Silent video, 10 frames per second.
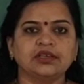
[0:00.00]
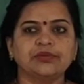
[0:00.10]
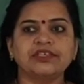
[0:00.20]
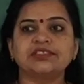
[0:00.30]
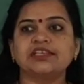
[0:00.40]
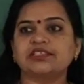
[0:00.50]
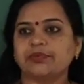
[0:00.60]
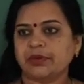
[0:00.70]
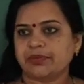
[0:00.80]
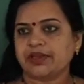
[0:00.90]
business
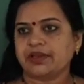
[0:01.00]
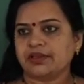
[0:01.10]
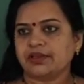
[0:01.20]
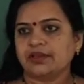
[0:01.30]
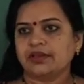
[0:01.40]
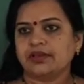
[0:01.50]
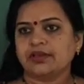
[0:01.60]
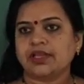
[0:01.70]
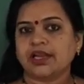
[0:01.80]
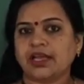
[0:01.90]
people.
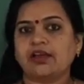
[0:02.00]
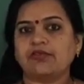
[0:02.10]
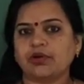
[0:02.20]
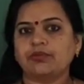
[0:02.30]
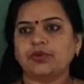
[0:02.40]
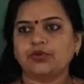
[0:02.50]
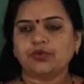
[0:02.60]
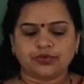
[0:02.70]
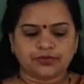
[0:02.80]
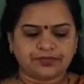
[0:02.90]
That I have come to
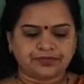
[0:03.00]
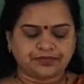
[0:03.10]
know.